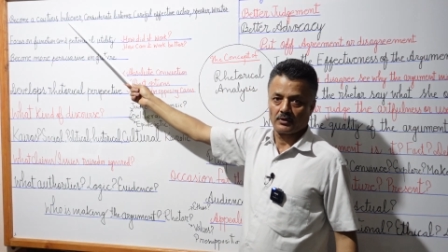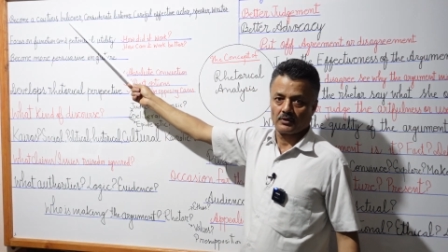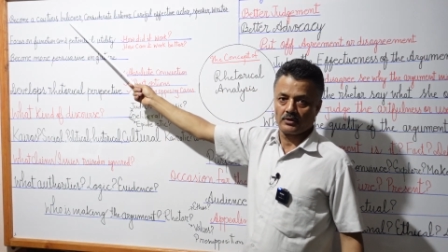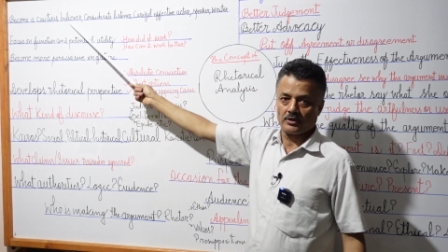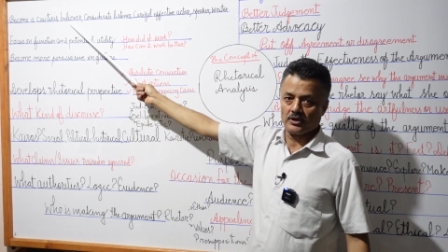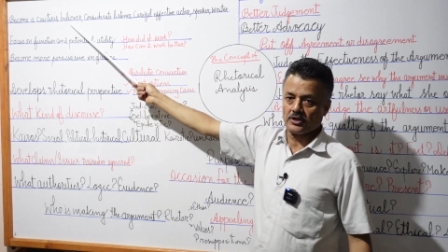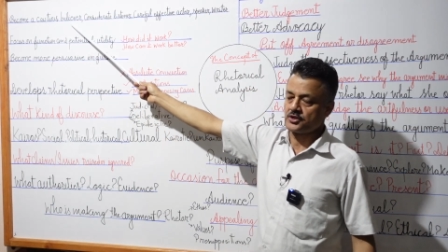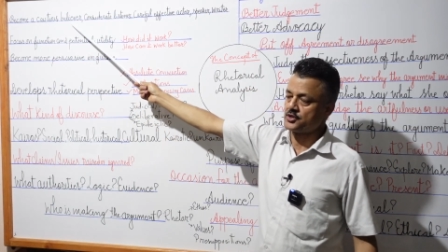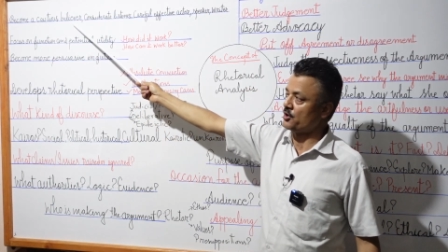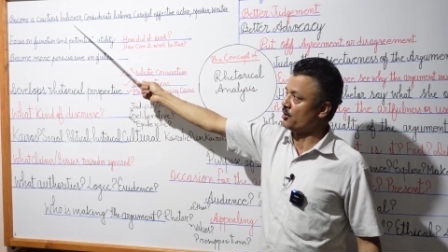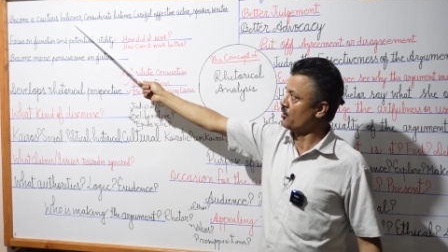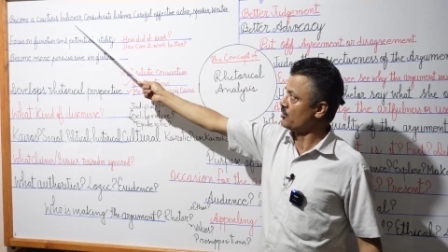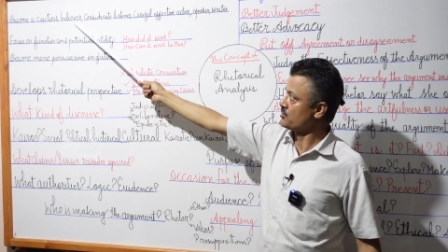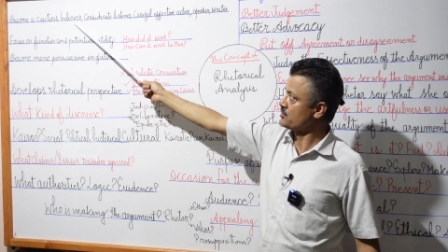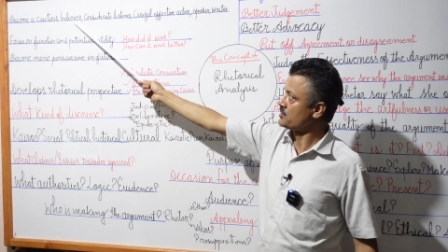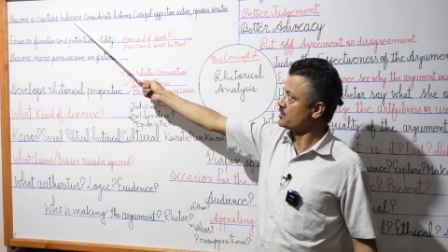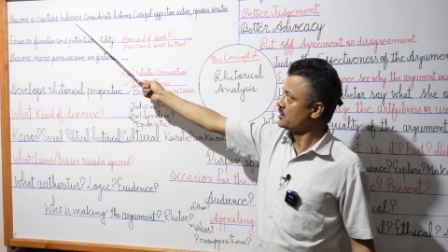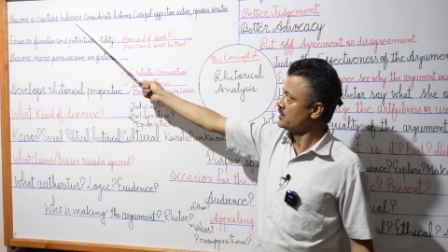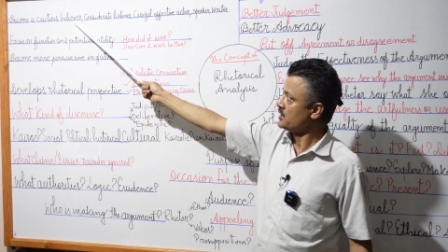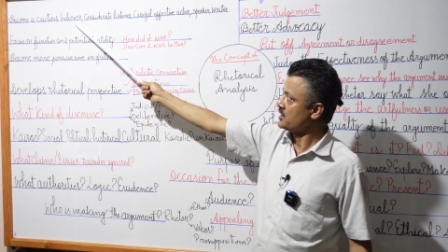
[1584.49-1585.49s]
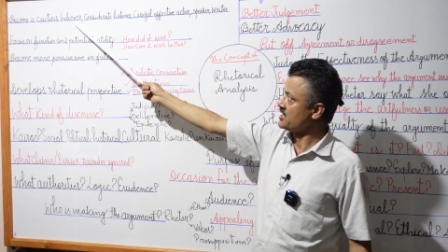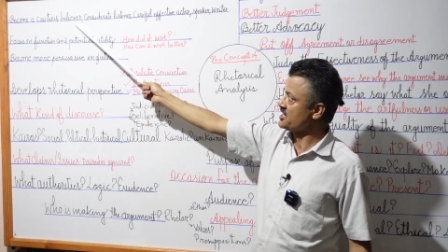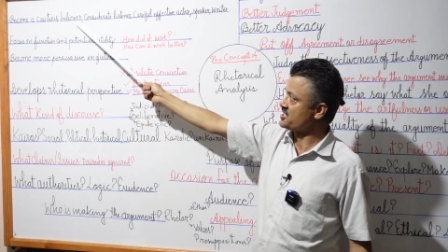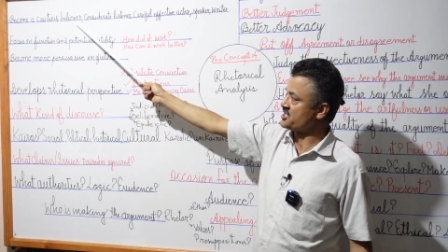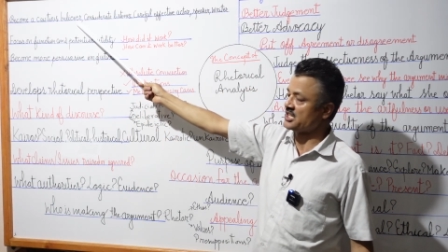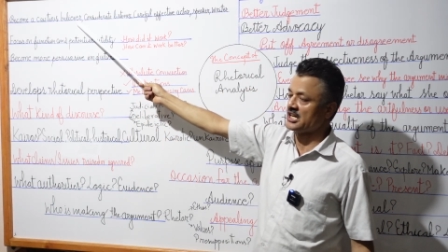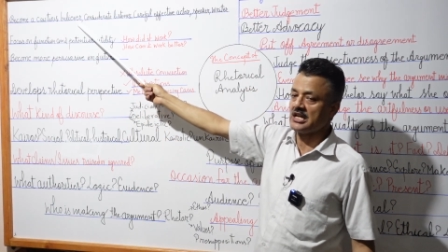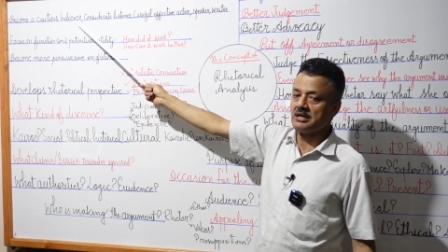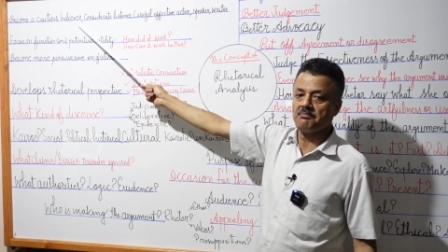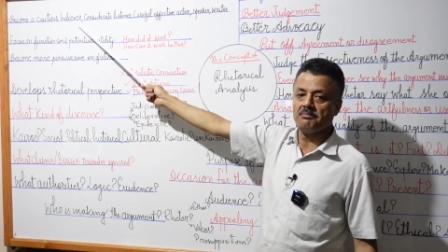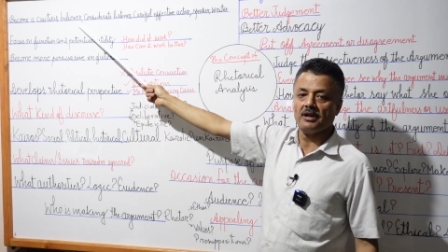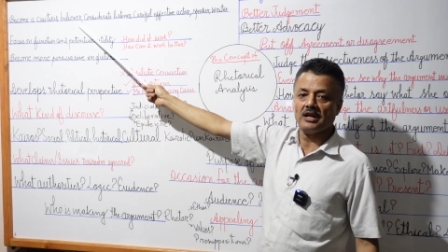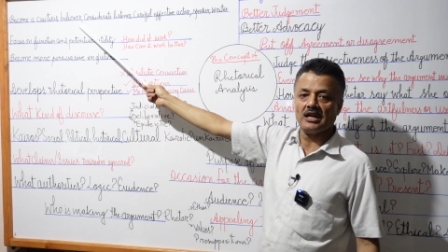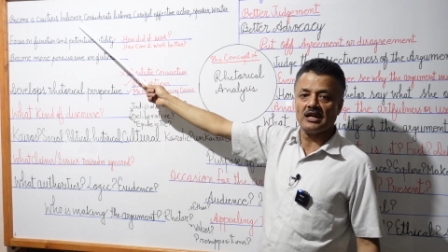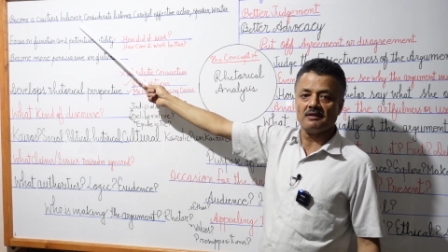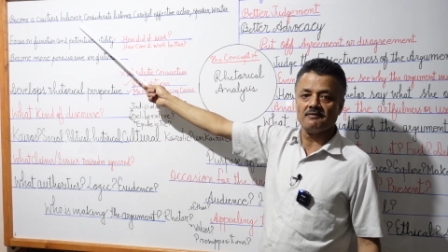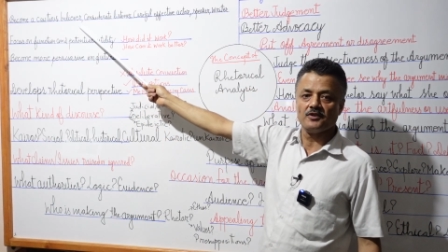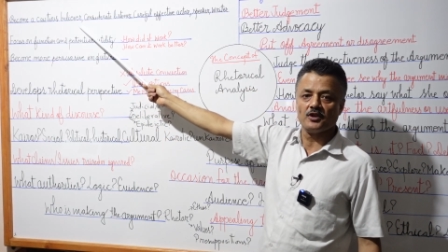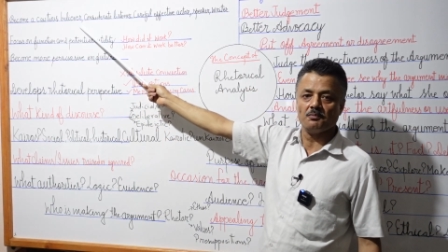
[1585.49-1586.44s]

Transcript: You don't easily believe.